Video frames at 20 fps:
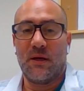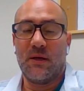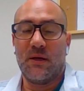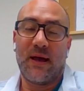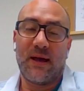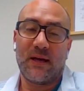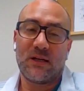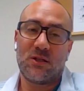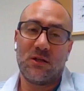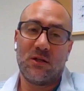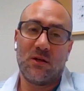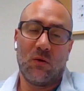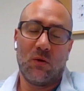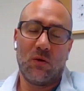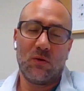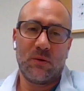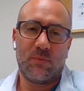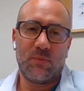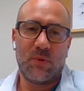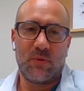in actually
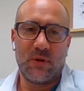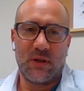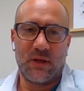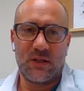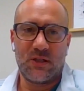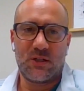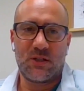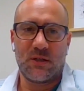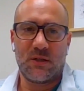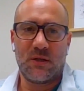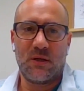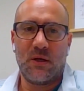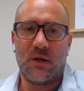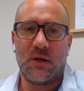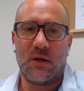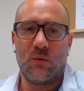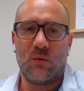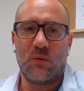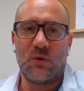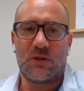all the population
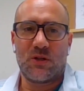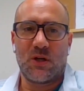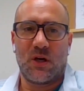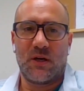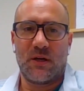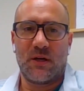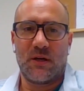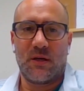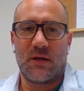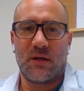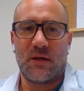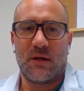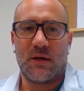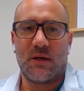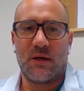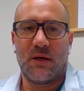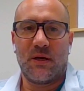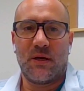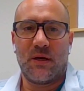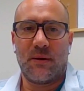which I
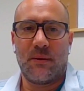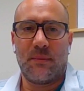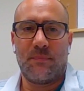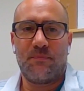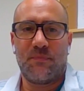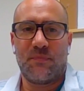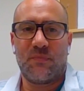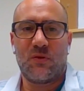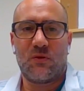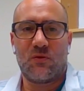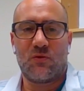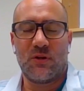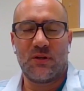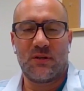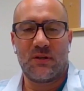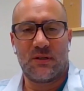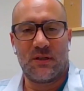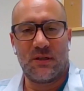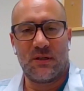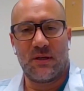uh,
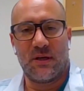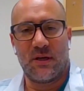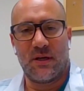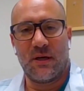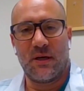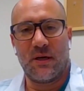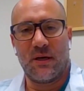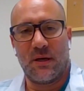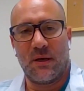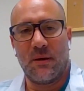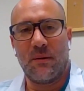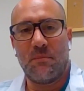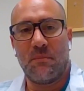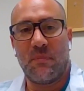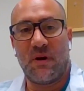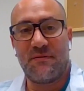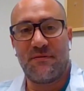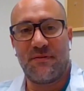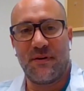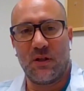treated in uh,
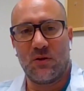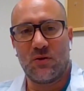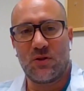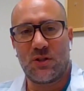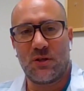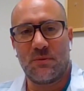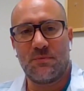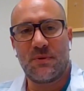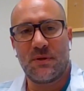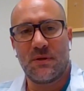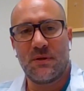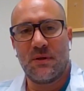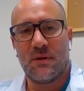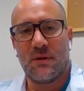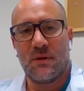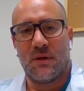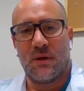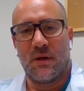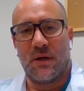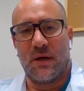my fellowship,
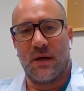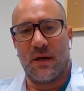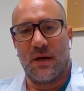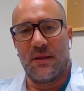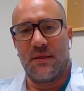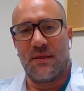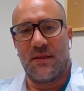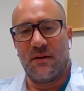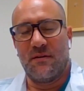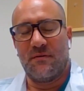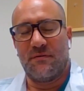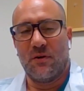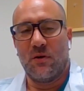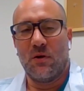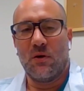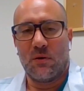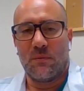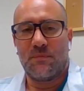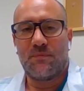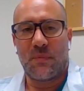and
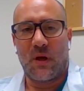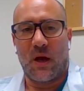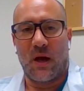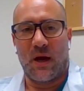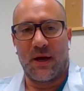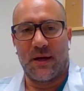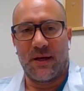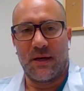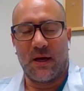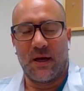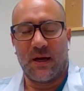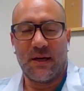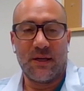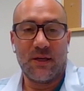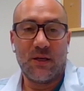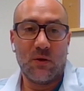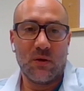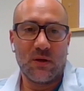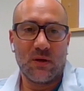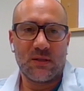therefore I, I
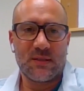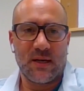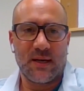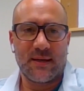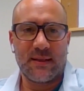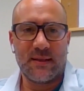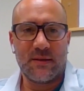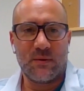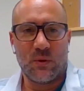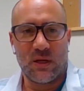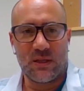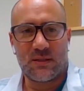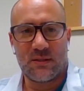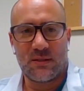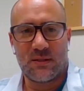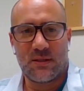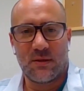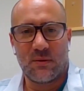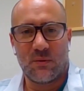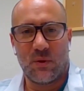knew exactly what
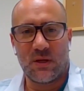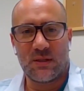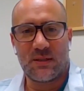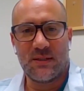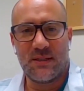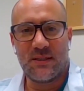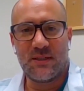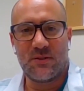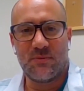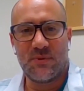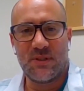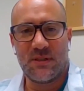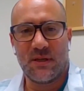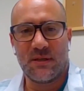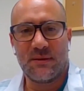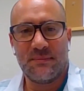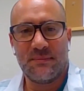what need to be